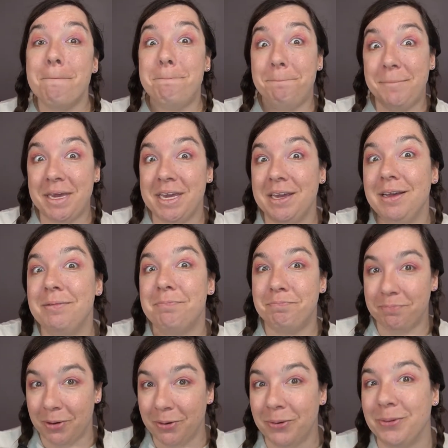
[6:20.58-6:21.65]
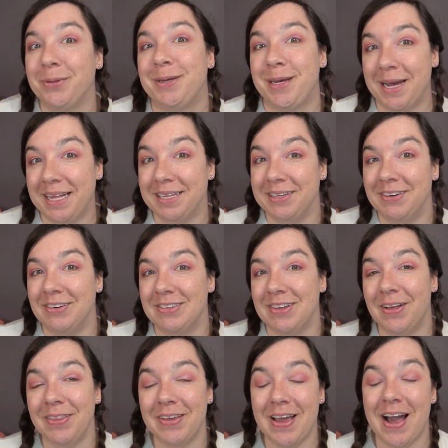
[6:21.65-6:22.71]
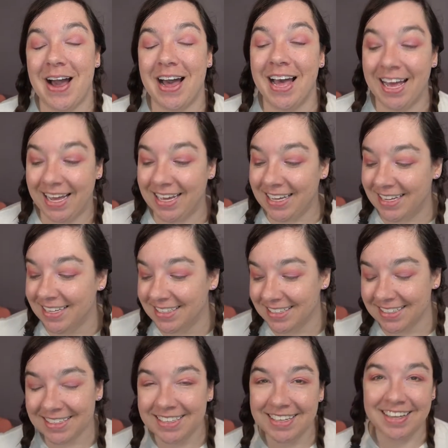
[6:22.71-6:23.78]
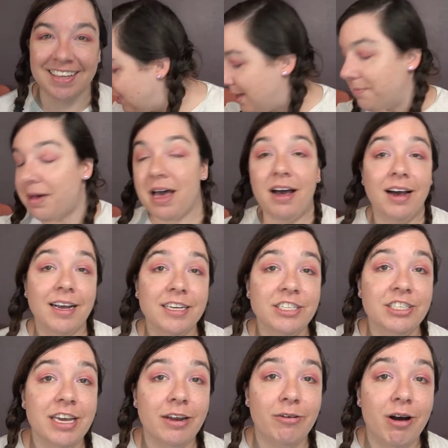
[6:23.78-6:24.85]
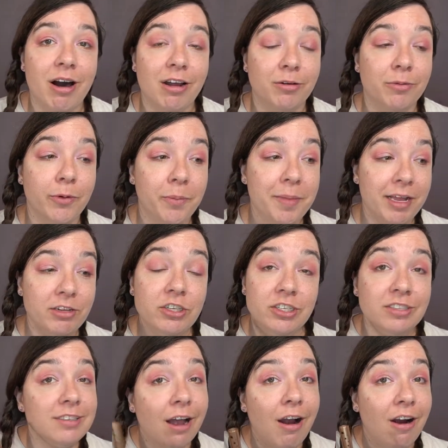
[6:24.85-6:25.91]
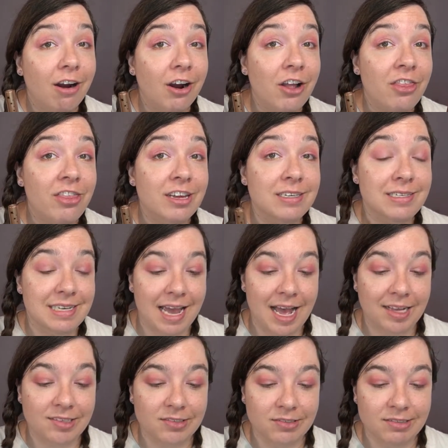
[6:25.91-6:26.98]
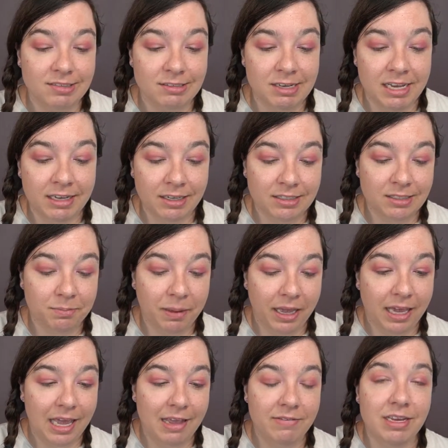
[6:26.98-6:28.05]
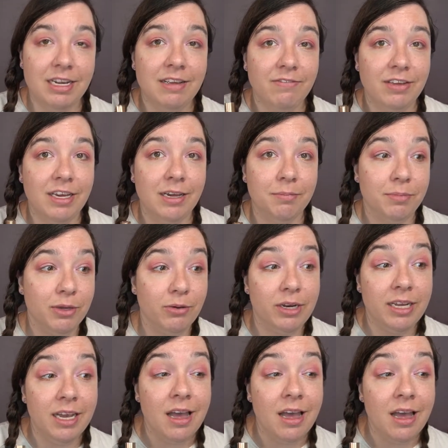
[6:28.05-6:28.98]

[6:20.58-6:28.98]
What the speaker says: big, bold colors on the eye. Some eyeshadow honorable mentions are the Dazzle Sticks by KVD Vegan Beauty.